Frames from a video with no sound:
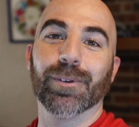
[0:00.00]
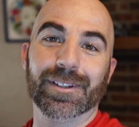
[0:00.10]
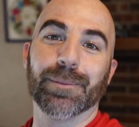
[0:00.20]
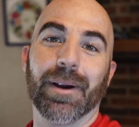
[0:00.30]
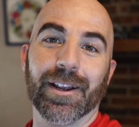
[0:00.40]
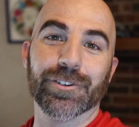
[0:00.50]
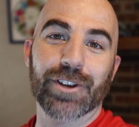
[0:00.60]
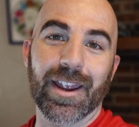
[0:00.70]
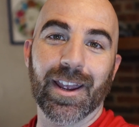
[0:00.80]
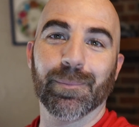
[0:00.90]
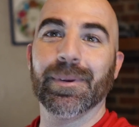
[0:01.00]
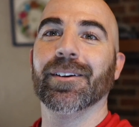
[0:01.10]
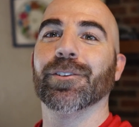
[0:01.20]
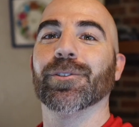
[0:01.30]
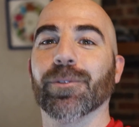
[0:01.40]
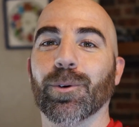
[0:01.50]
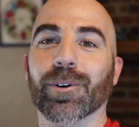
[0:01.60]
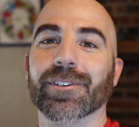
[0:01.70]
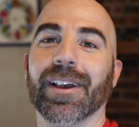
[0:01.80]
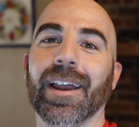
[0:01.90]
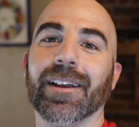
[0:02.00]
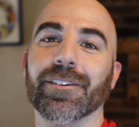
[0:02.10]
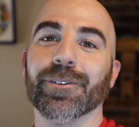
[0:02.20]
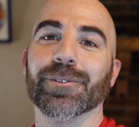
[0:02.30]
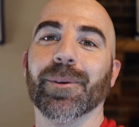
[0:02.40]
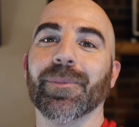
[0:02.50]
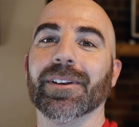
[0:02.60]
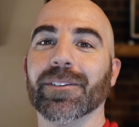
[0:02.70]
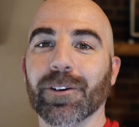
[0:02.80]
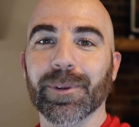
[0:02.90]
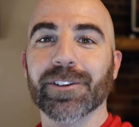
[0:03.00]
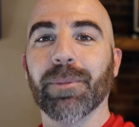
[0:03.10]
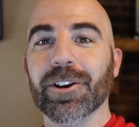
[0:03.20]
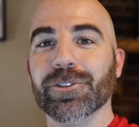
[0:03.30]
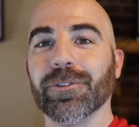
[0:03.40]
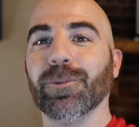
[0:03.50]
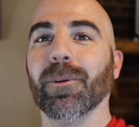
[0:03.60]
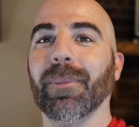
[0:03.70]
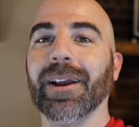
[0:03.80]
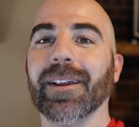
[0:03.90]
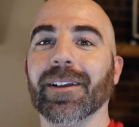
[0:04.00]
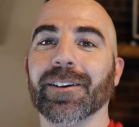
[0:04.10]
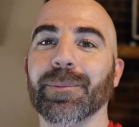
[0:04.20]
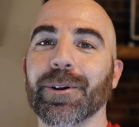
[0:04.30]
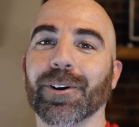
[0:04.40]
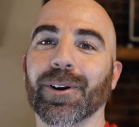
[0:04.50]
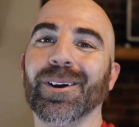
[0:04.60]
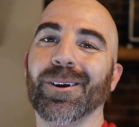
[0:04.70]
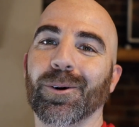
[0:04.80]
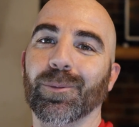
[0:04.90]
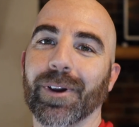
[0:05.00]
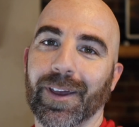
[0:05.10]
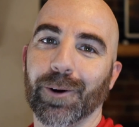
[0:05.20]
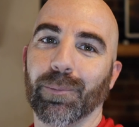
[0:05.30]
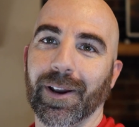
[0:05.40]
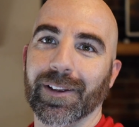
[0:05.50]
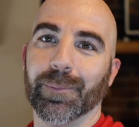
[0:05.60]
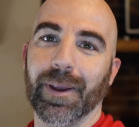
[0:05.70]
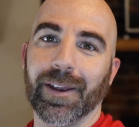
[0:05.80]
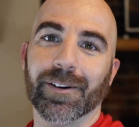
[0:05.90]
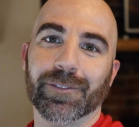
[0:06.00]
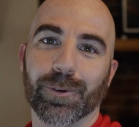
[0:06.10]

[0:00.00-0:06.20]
really my jam. So of course I had to do something a little bit special for my daily commuter without breaking the bank, of